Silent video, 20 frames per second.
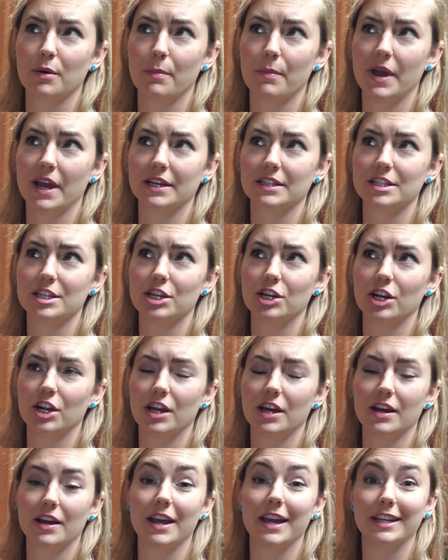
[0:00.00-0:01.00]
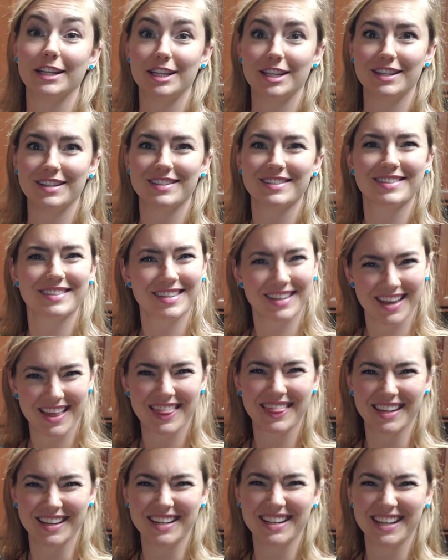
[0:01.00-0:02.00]
bacteria and yeast.
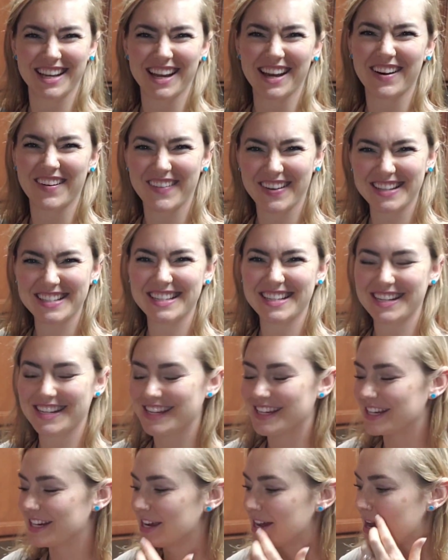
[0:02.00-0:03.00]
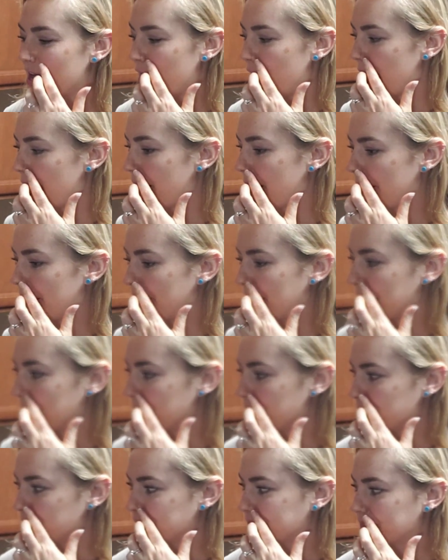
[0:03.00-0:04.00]
There you go, I did it.
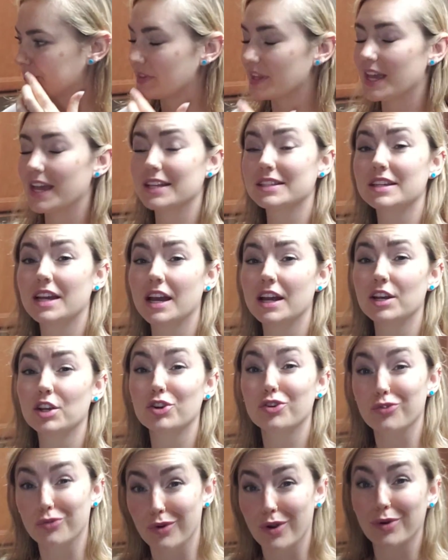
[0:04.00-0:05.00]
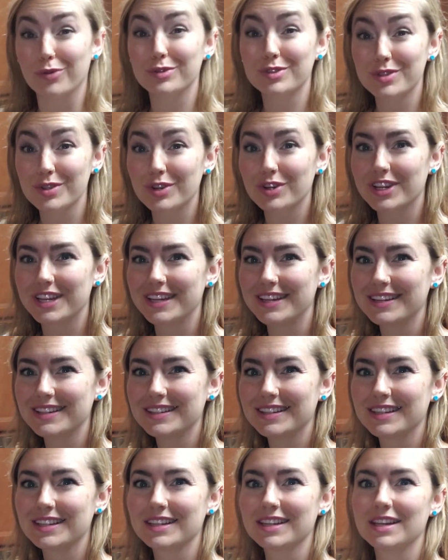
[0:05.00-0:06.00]
It's kind of gross
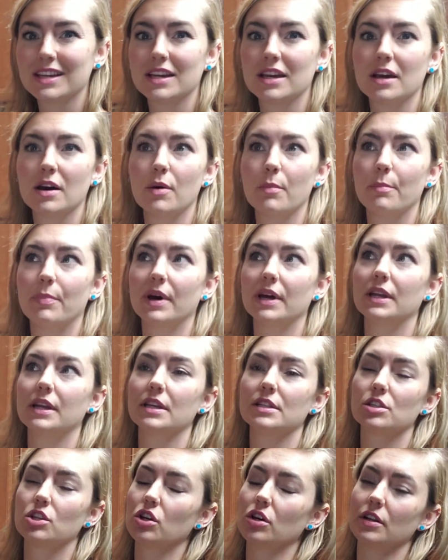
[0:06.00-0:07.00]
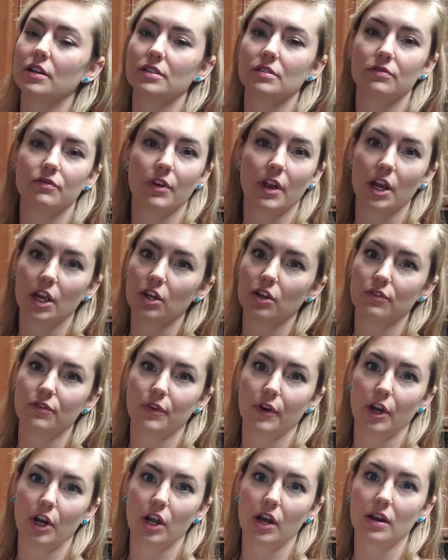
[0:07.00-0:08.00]
looking, but it's good. It's very good for
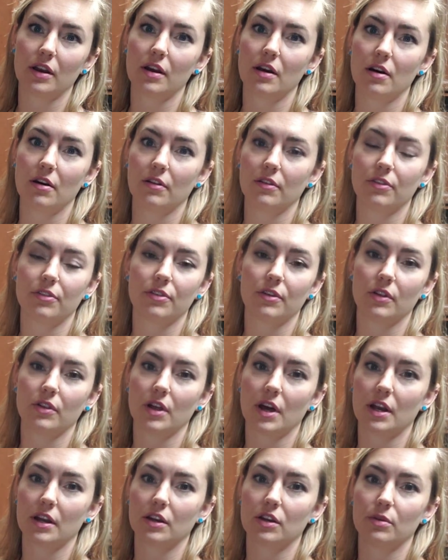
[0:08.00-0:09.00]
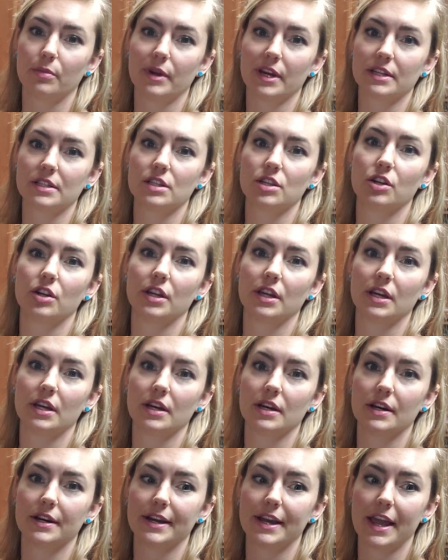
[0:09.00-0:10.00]
your gut health, a lot of good
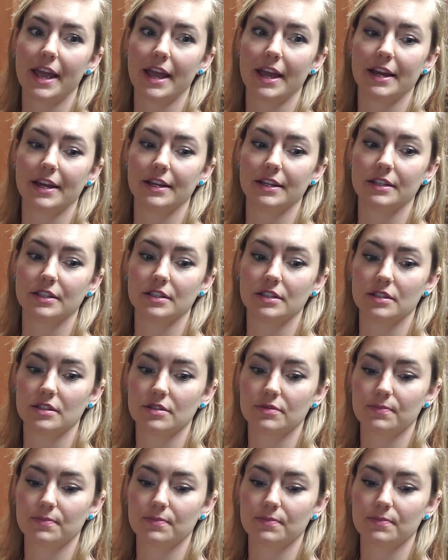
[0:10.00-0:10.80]
bacteria and